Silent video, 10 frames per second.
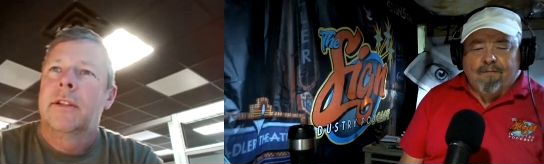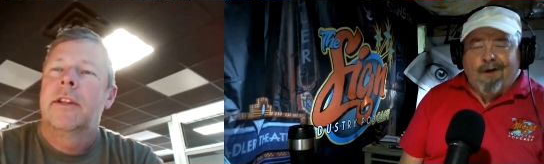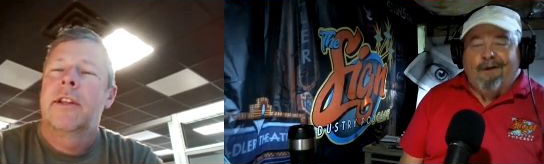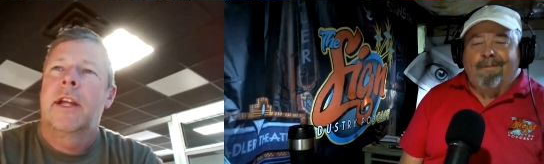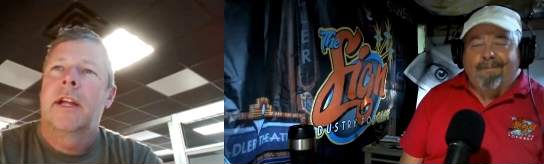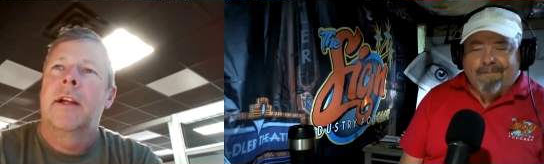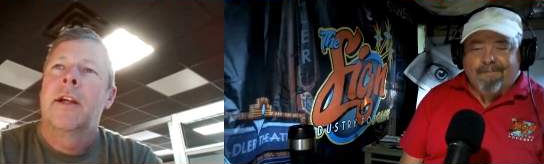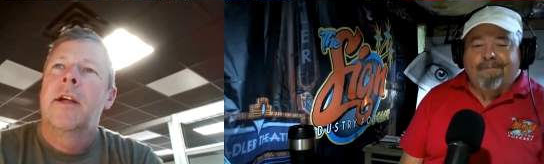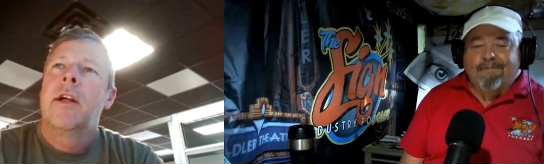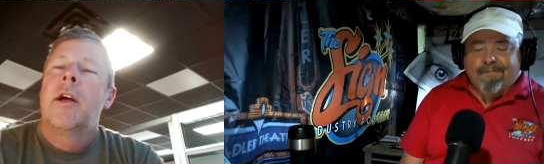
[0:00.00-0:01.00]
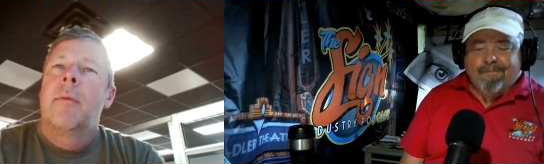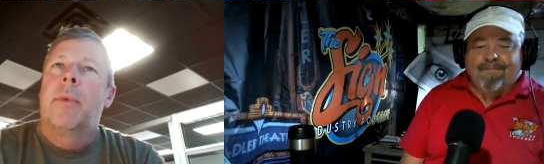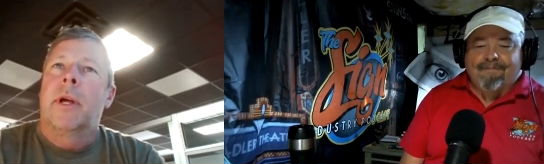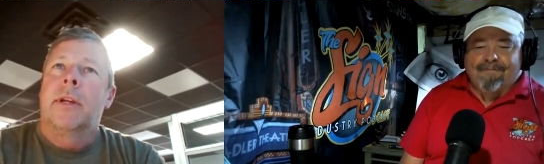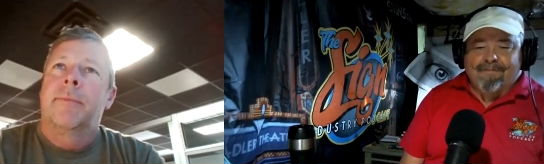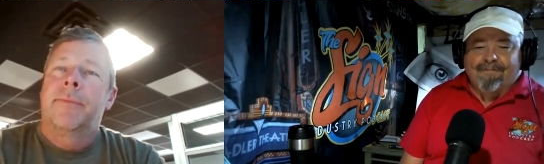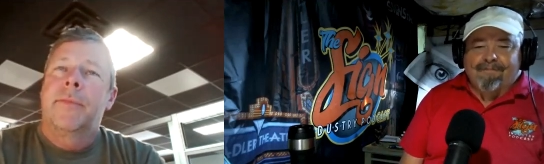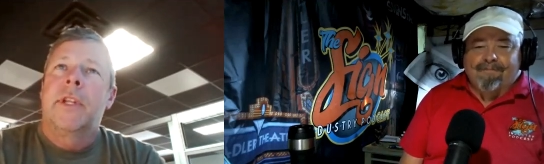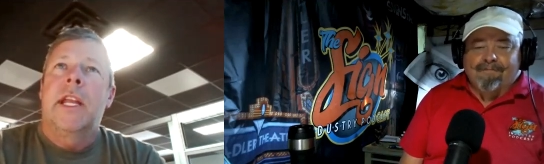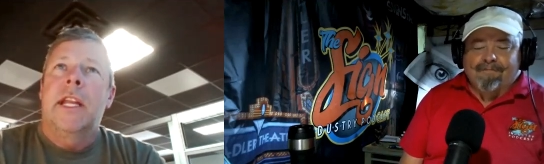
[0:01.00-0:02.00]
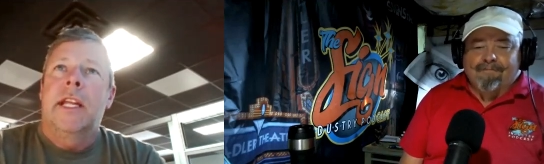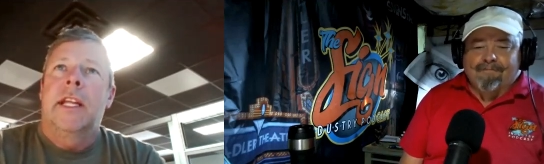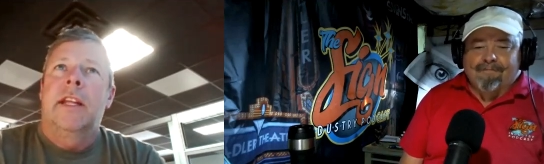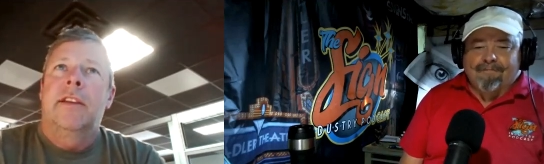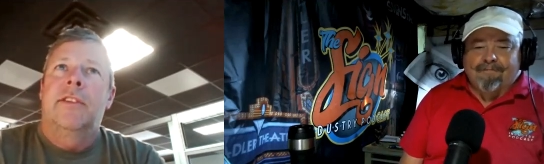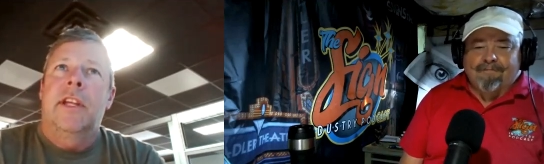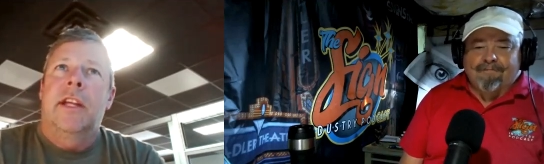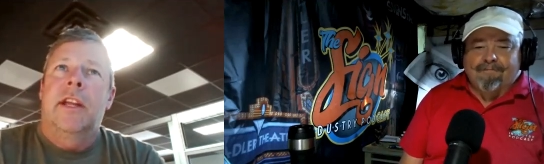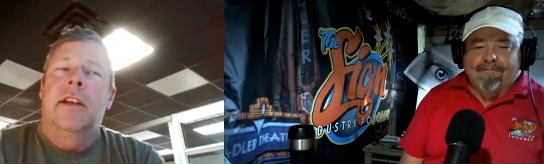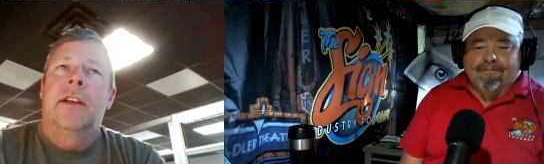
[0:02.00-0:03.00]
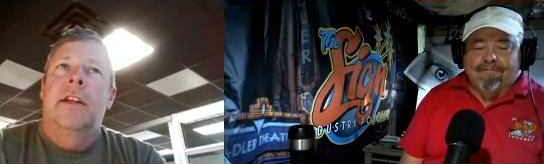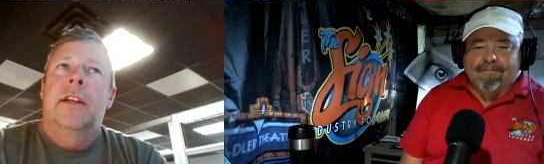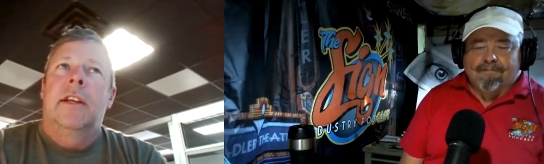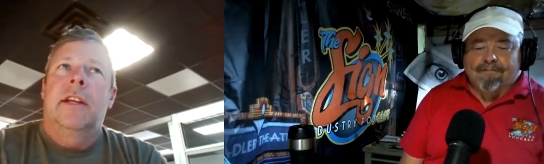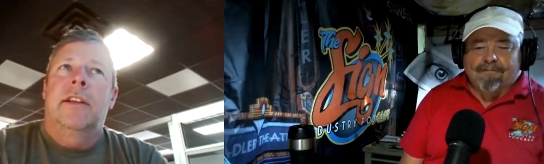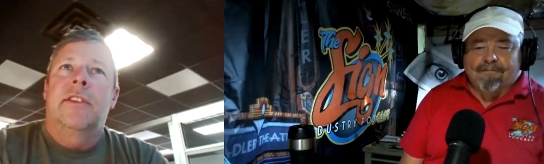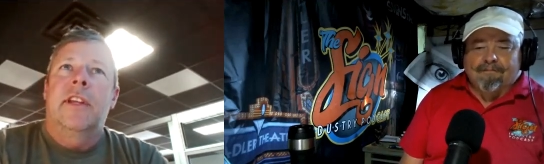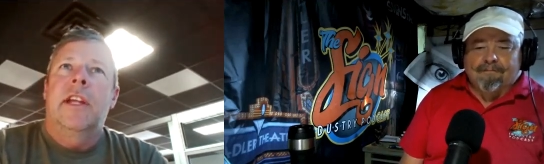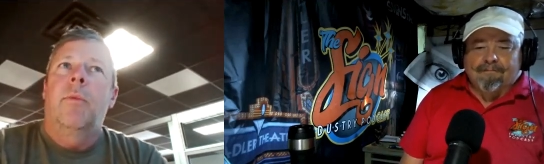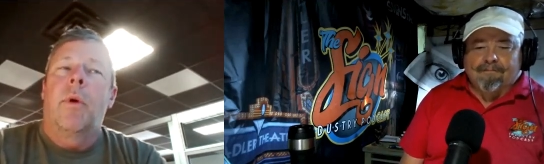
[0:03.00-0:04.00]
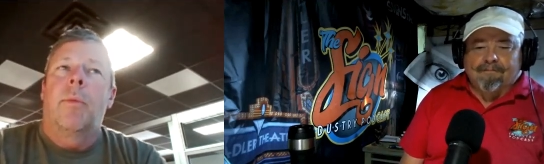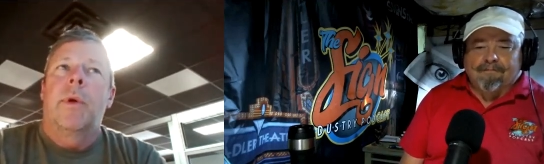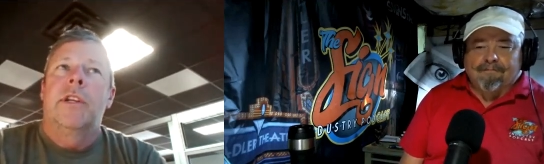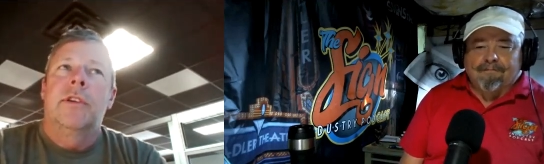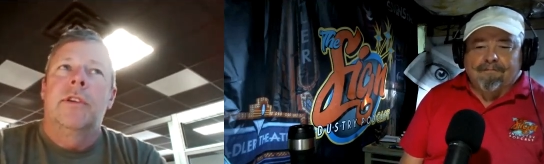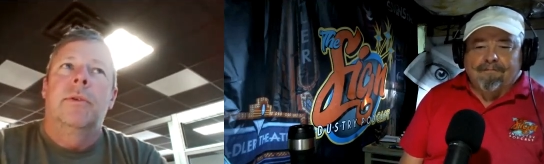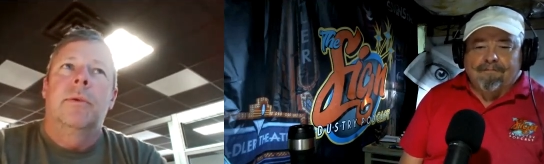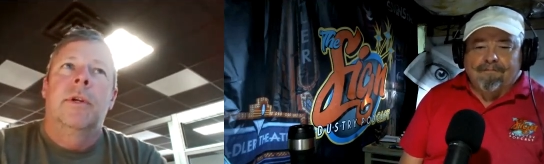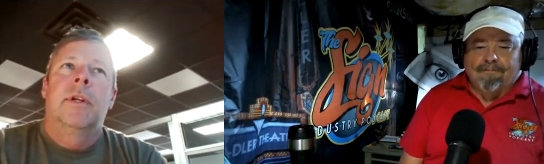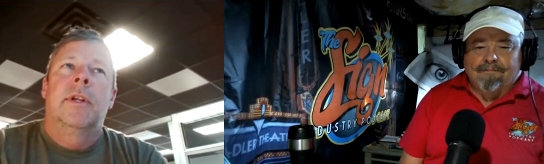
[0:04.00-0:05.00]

Speaker 1: right. thing, but getting kids in and seeing what we do